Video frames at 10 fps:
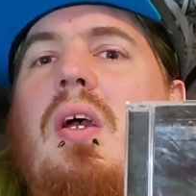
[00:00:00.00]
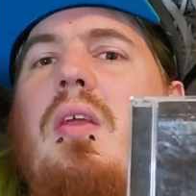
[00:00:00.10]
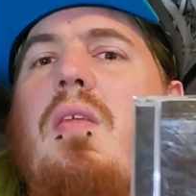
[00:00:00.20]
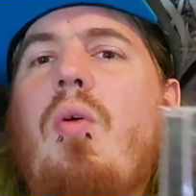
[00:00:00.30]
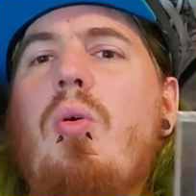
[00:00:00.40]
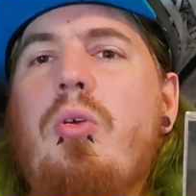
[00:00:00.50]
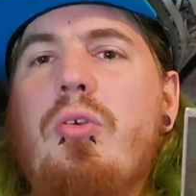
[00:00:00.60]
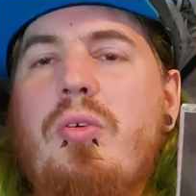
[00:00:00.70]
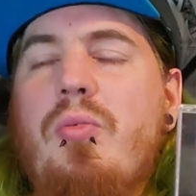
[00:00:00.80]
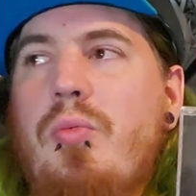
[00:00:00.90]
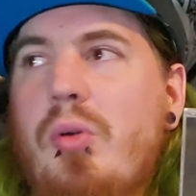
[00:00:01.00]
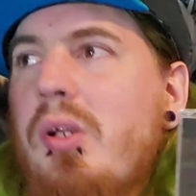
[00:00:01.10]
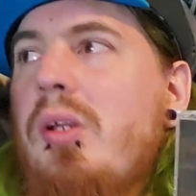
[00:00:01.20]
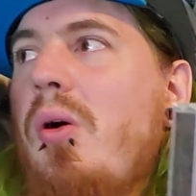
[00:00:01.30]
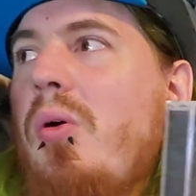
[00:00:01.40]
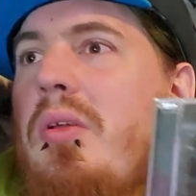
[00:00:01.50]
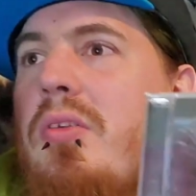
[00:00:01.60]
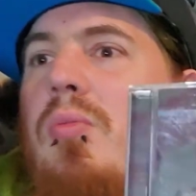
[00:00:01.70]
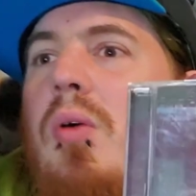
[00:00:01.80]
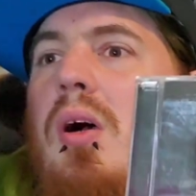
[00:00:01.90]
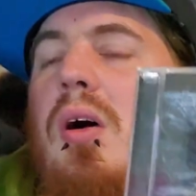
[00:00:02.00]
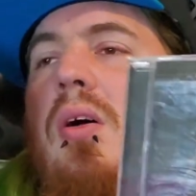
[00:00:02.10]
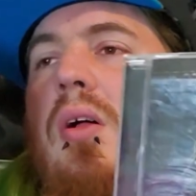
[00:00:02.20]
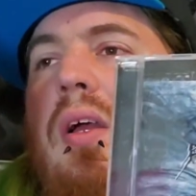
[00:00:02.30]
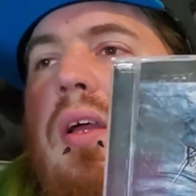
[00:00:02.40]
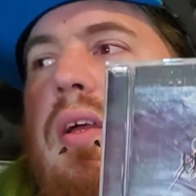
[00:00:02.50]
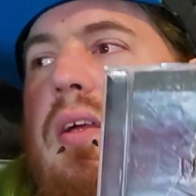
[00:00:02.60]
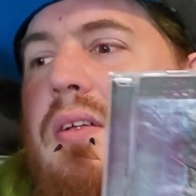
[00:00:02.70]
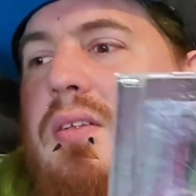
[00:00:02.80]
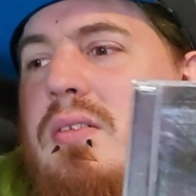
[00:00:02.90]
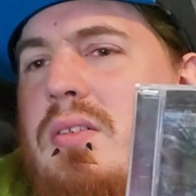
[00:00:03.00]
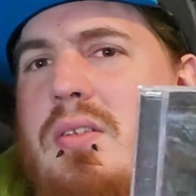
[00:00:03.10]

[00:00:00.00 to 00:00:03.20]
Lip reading: The vocals are really low as well, and